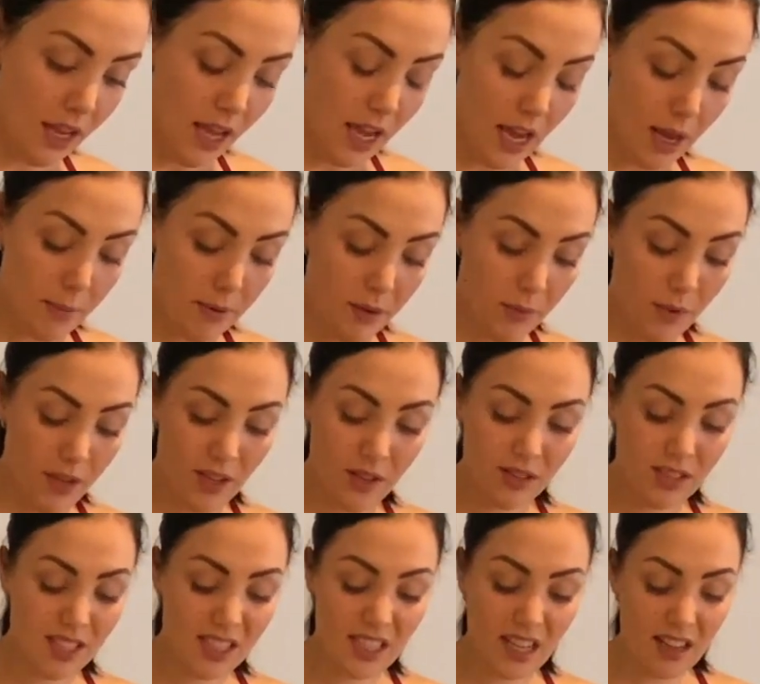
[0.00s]
I mean, we
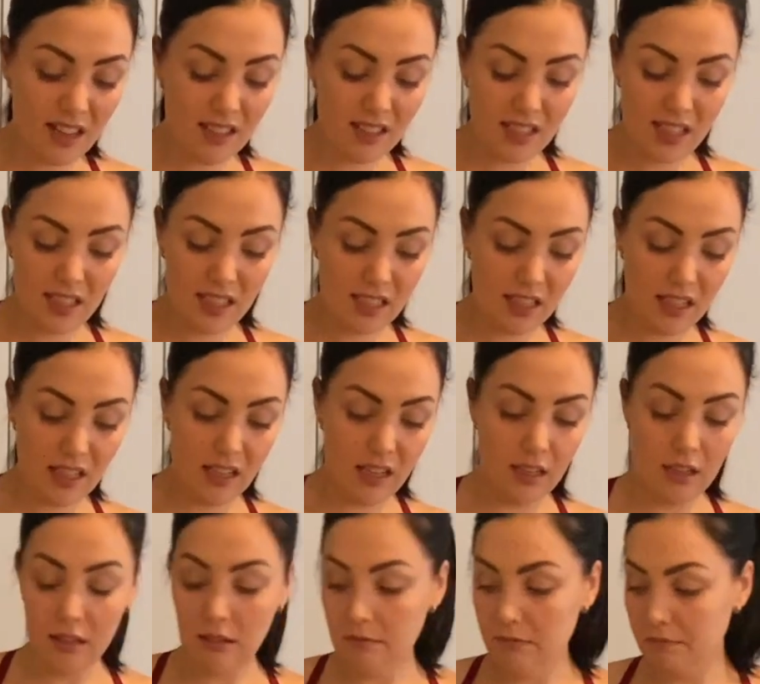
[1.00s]
could say this is like
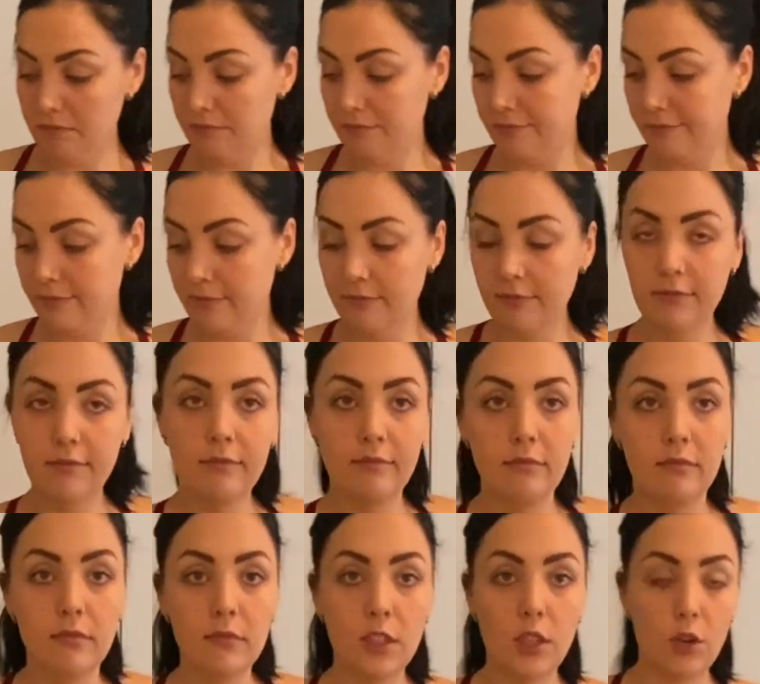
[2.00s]
a
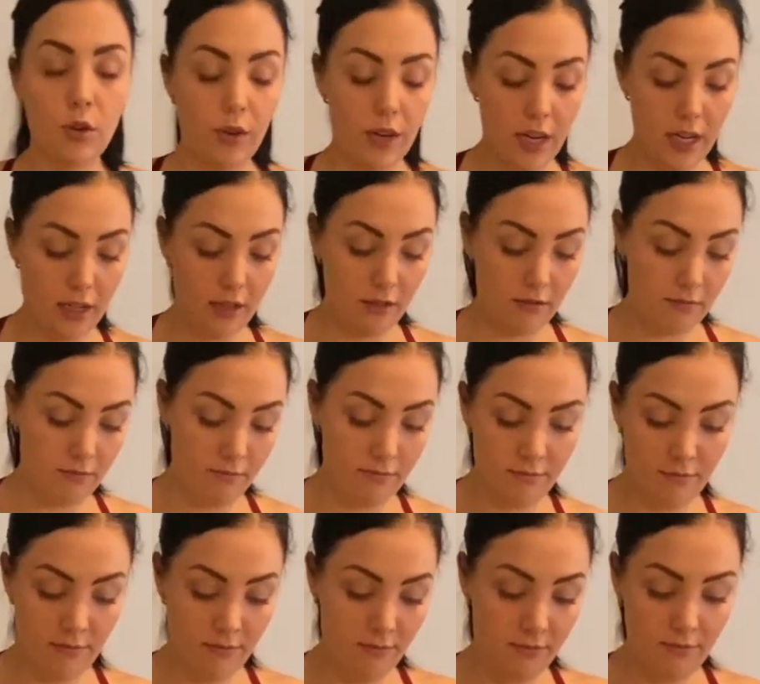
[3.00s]
Korean
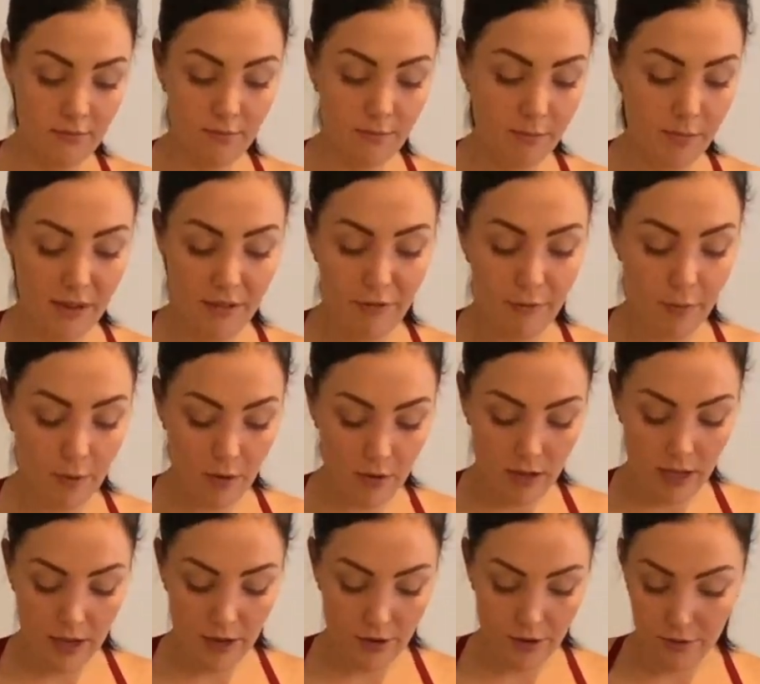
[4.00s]
beef bowl,
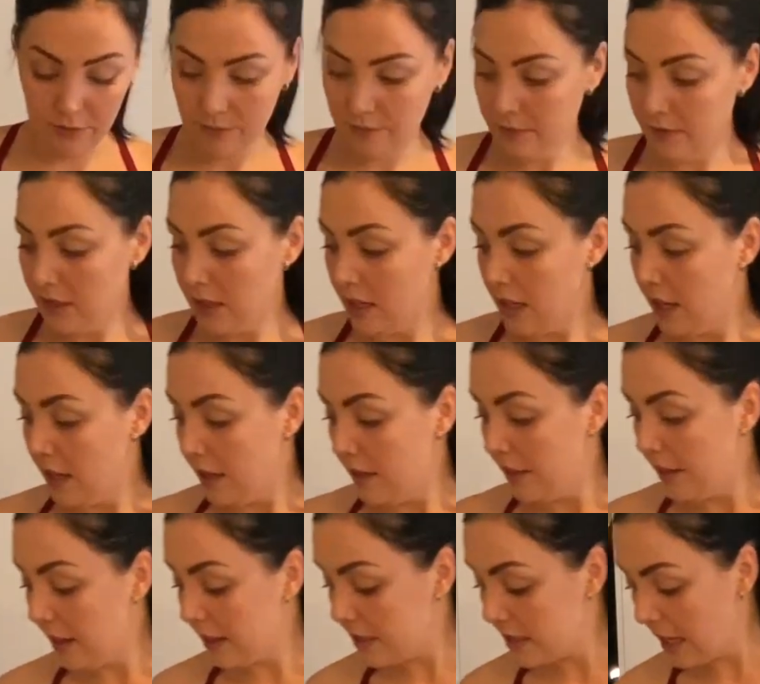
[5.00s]
I don't know.
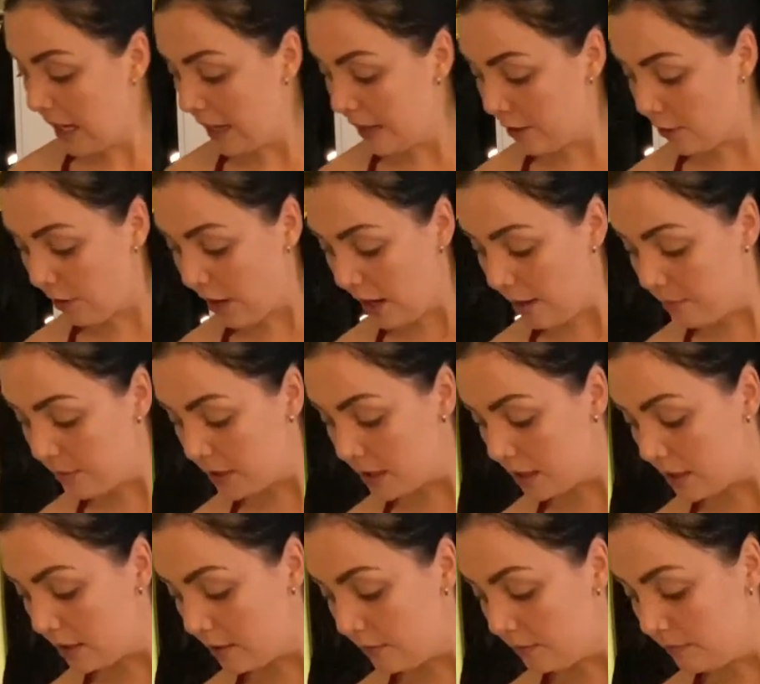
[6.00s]
That's 8
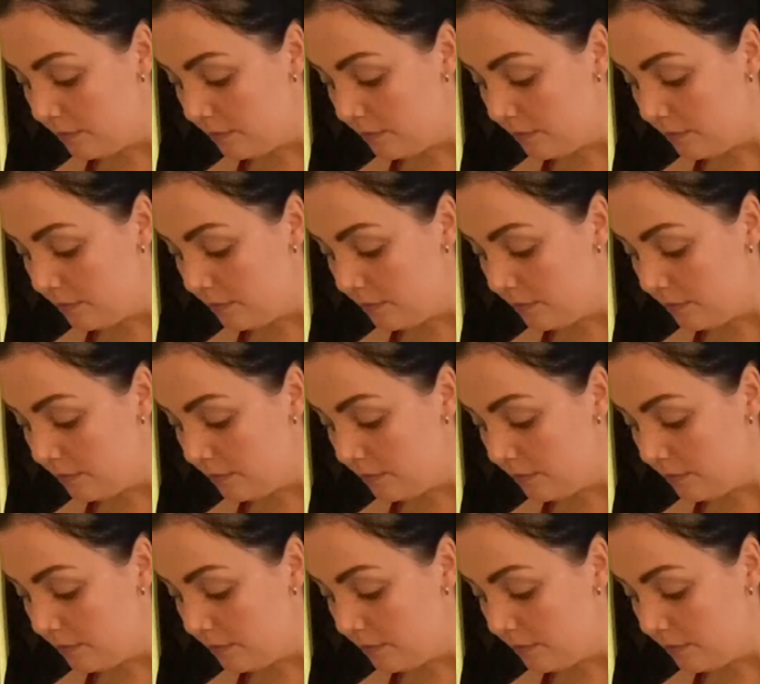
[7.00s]
grams.